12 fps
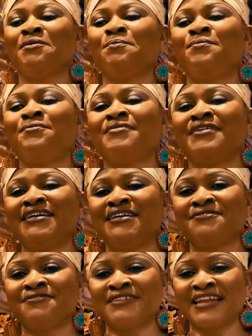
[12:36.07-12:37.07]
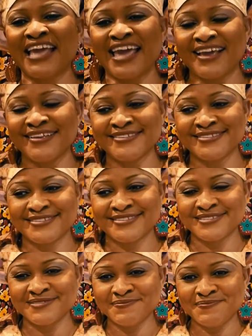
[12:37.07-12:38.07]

braveness.